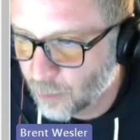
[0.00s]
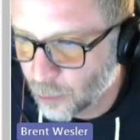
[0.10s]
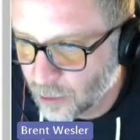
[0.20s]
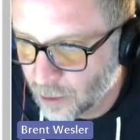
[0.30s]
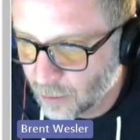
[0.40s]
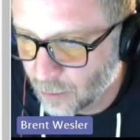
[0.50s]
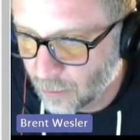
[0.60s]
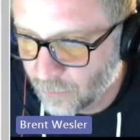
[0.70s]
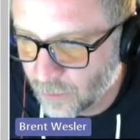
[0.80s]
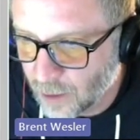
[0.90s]
these
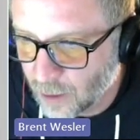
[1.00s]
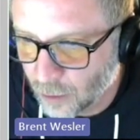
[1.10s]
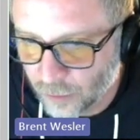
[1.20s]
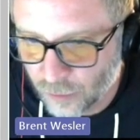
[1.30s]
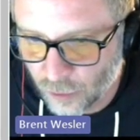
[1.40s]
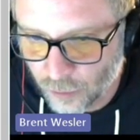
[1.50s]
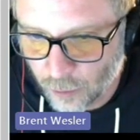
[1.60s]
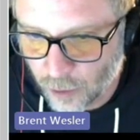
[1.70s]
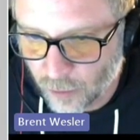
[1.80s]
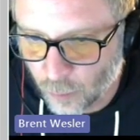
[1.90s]
particular fields,
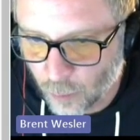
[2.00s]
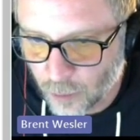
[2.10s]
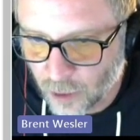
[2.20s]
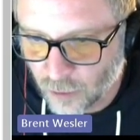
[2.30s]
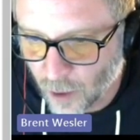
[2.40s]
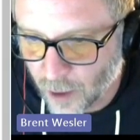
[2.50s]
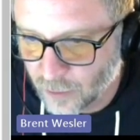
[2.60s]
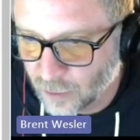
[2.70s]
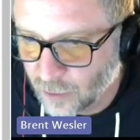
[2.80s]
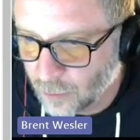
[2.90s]
you'll notice when we
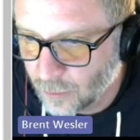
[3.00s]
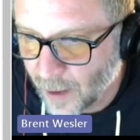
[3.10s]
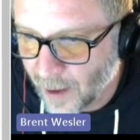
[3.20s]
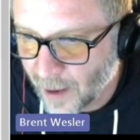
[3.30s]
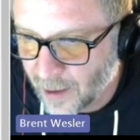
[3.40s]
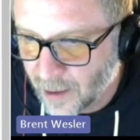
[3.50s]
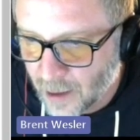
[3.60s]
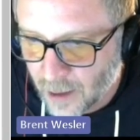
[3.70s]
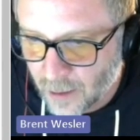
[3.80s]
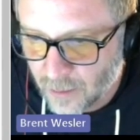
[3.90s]
tried to do
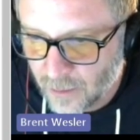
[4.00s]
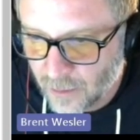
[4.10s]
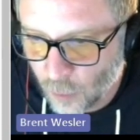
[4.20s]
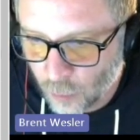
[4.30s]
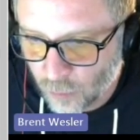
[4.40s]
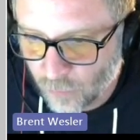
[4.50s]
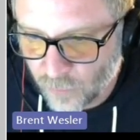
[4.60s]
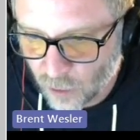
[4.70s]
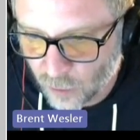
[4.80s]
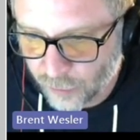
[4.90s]
that,
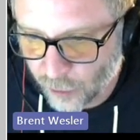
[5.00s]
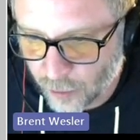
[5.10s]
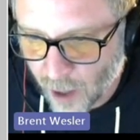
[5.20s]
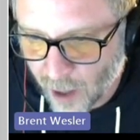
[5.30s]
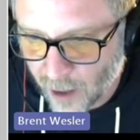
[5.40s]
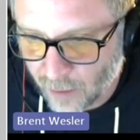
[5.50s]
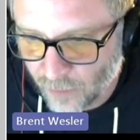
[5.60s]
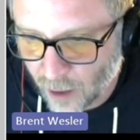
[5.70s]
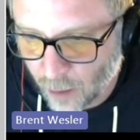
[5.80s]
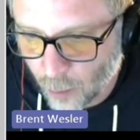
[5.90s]
those fields are
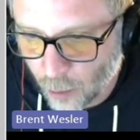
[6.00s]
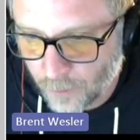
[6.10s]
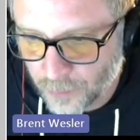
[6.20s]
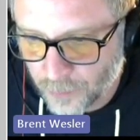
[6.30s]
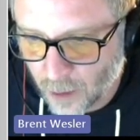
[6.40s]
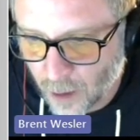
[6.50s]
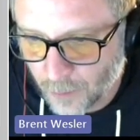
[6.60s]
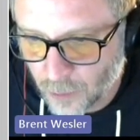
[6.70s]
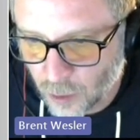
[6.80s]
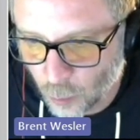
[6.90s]
not available.
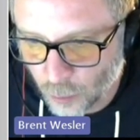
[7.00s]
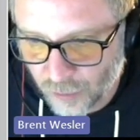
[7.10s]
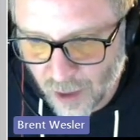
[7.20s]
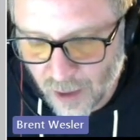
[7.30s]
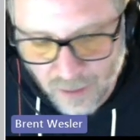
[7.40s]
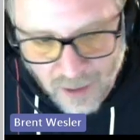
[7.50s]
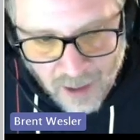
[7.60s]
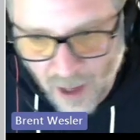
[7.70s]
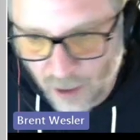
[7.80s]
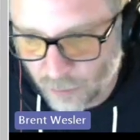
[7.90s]
You will see
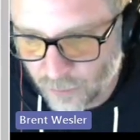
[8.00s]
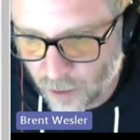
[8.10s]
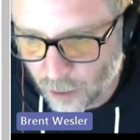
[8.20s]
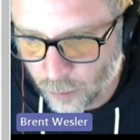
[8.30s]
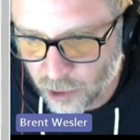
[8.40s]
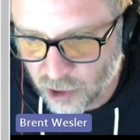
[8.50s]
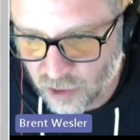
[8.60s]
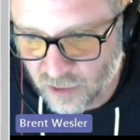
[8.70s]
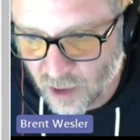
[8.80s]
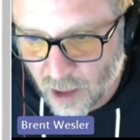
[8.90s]
the header field,
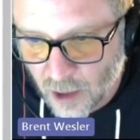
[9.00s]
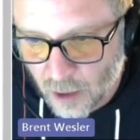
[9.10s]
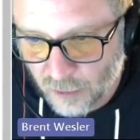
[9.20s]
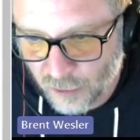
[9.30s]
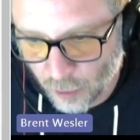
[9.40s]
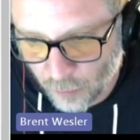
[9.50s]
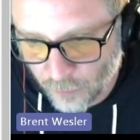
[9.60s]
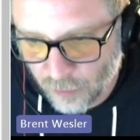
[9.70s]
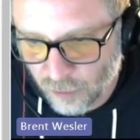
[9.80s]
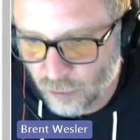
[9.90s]
which is
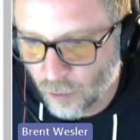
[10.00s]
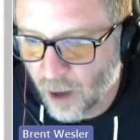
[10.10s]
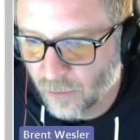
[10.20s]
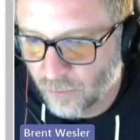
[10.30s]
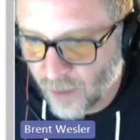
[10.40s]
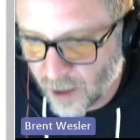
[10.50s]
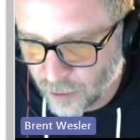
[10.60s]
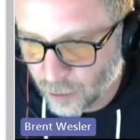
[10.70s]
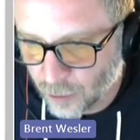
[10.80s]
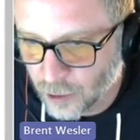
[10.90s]
service address,
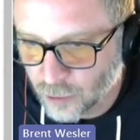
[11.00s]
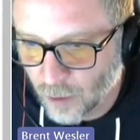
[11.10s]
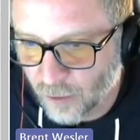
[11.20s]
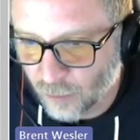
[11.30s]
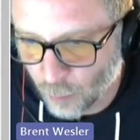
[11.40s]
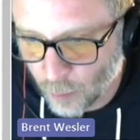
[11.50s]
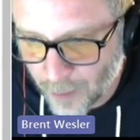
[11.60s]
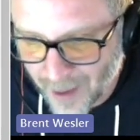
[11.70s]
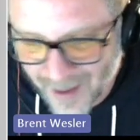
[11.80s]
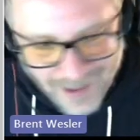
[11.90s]
vendor address,
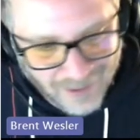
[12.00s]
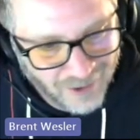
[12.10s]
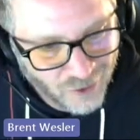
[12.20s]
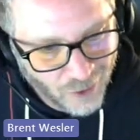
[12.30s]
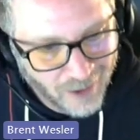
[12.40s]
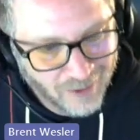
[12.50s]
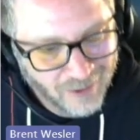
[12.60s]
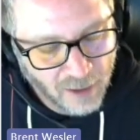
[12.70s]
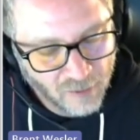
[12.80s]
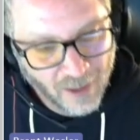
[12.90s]
remittance
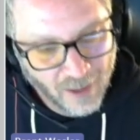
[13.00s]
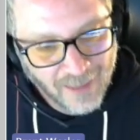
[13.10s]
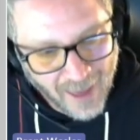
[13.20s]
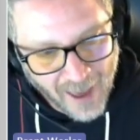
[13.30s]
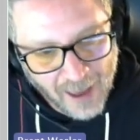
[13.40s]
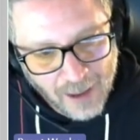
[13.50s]
address, things like